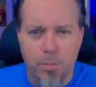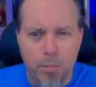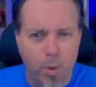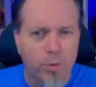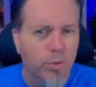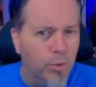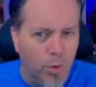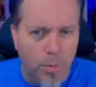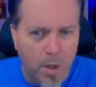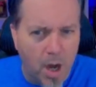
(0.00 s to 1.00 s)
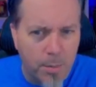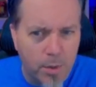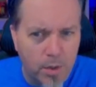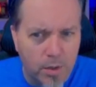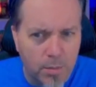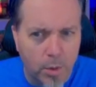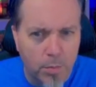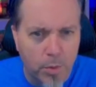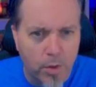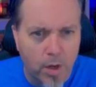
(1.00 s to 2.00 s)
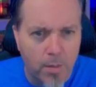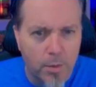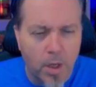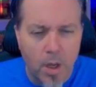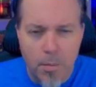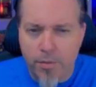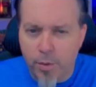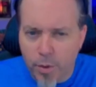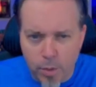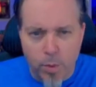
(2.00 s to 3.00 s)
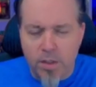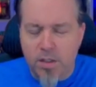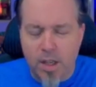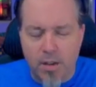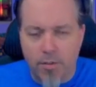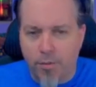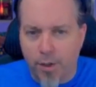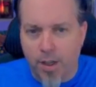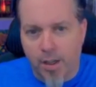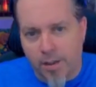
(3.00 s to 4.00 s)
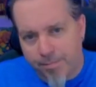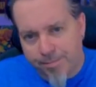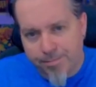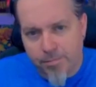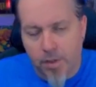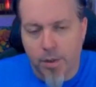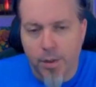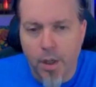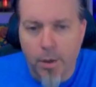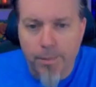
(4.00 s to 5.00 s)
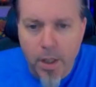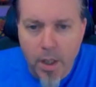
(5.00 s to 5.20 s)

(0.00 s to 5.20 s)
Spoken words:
most zoom options in most programs, but if you just want to set it and forget it, here you go.